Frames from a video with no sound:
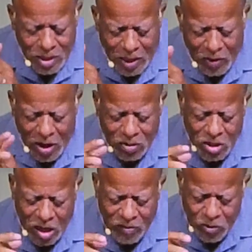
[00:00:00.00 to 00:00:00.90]
And they
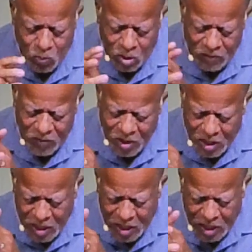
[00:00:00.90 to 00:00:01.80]
uncovered the roof, and
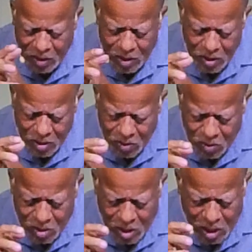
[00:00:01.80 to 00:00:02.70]
he
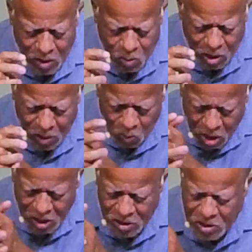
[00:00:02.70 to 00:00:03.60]
uh, where he
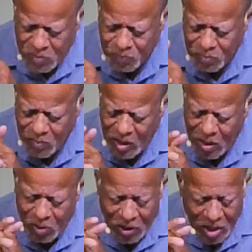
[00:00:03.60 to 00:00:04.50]
was.
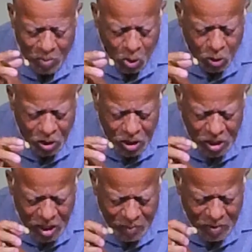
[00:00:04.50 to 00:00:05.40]
And when they had broken
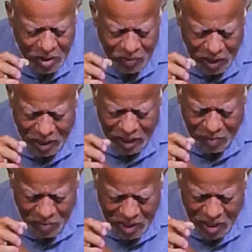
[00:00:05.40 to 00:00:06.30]
it up, they let
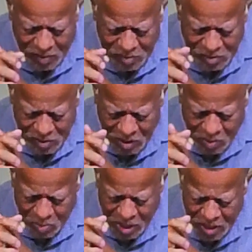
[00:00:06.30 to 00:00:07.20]
him down in the
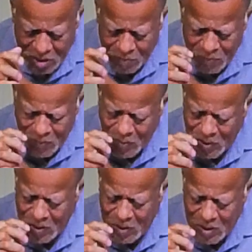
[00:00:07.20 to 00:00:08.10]
bed,
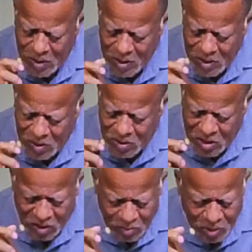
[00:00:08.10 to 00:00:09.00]
the
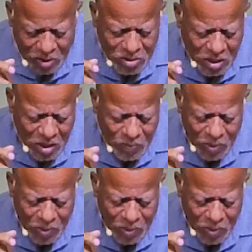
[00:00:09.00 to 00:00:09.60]
sick of the palsy.